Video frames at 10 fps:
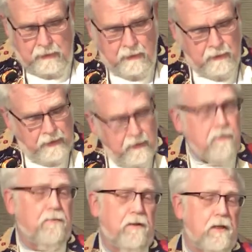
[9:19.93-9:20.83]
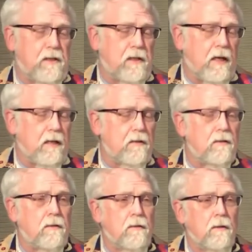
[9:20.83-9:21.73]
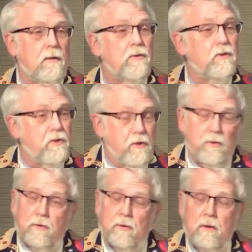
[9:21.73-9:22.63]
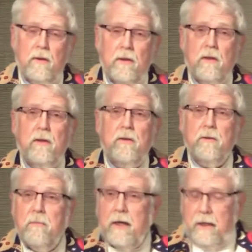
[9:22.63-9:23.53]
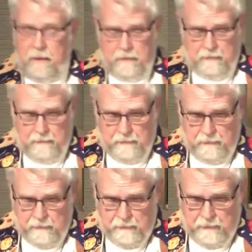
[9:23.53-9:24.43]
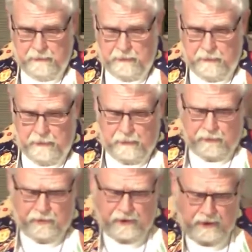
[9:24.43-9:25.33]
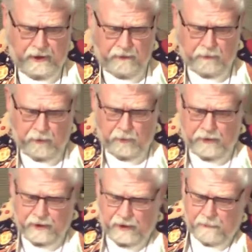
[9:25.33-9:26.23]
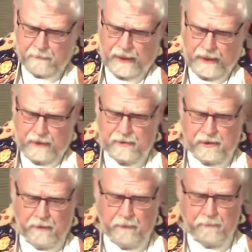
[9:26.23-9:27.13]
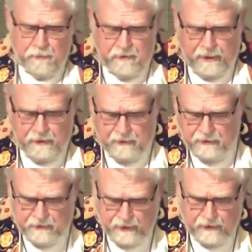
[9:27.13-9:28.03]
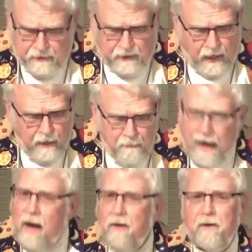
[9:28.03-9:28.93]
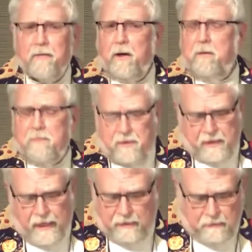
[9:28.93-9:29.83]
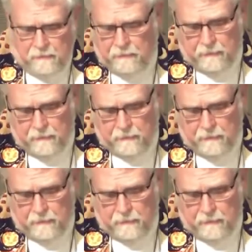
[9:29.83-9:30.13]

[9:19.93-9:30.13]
"Live," he says, "to you, to me." To the evil within a man demon-possessed, he says, "Come out of him, Satan."